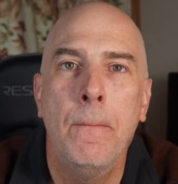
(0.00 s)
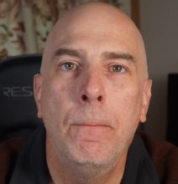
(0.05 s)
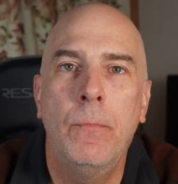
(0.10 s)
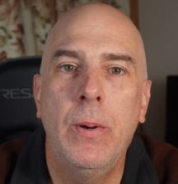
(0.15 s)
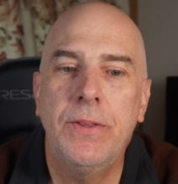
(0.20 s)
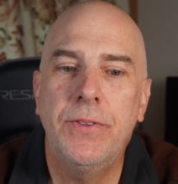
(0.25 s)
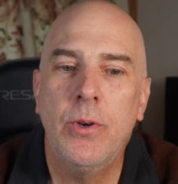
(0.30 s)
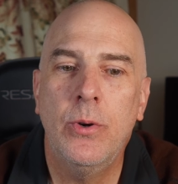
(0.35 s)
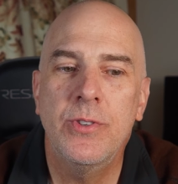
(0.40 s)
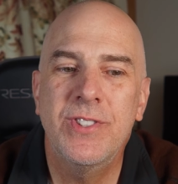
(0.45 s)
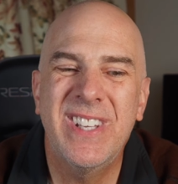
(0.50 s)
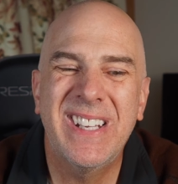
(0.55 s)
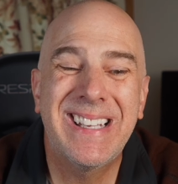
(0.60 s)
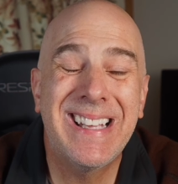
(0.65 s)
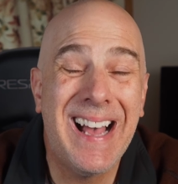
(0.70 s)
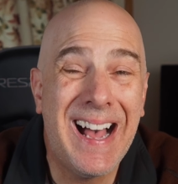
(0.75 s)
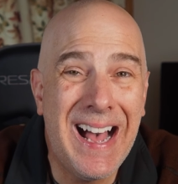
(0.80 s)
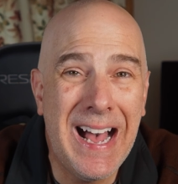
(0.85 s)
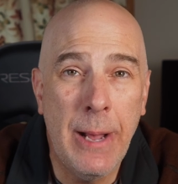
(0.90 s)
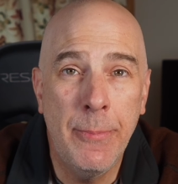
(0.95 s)
but there's a
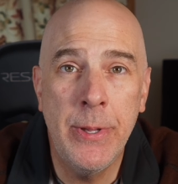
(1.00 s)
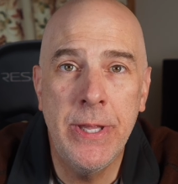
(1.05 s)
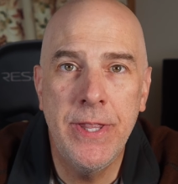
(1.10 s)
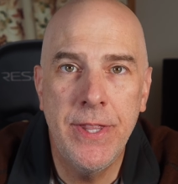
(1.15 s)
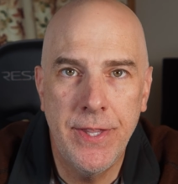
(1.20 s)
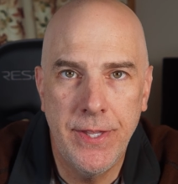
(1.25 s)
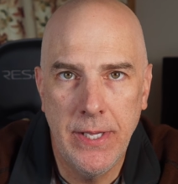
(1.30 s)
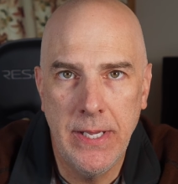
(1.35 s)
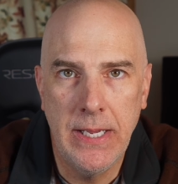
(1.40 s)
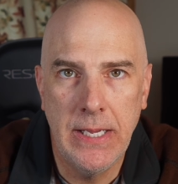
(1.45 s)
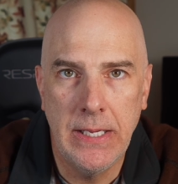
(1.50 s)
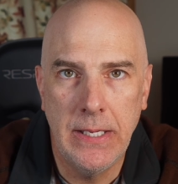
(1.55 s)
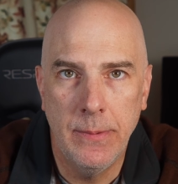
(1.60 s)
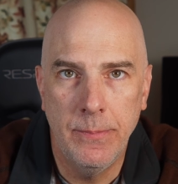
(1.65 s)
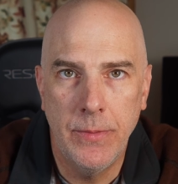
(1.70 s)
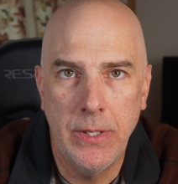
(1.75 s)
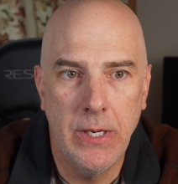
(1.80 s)
common theme.